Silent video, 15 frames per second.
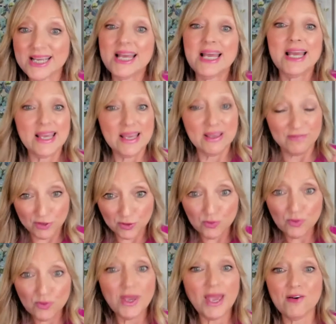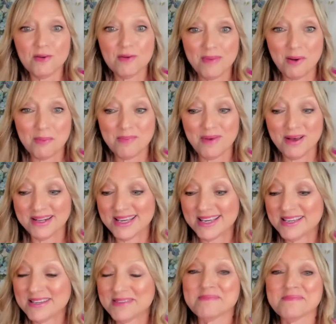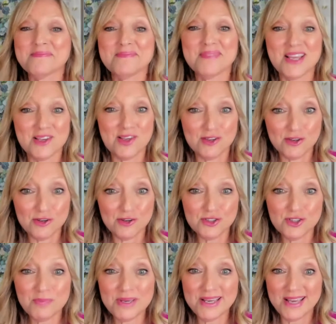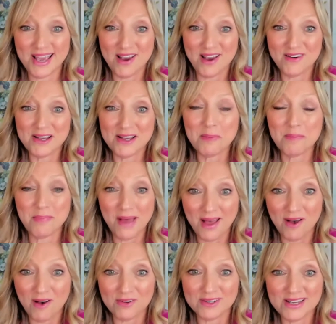If you care about money, you should be caring about